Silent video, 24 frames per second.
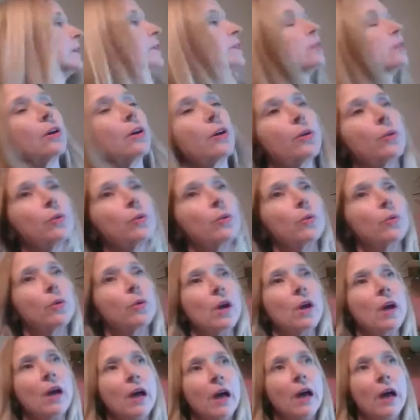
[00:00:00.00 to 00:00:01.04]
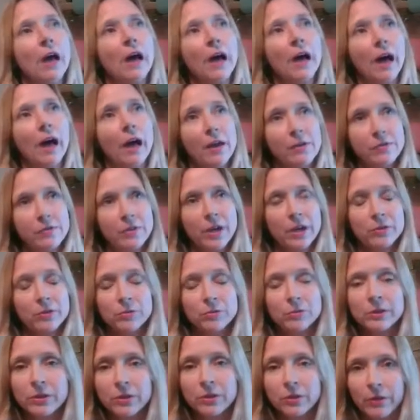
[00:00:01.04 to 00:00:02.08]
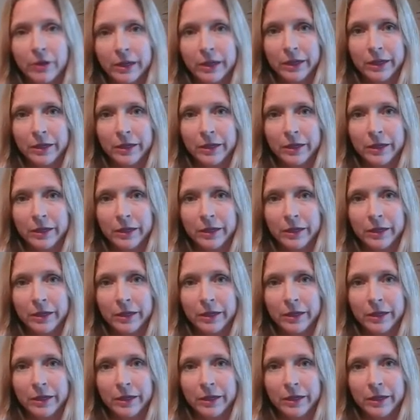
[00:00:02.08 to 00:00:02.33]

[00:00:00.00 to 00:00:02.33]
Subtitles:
So I've gotten really great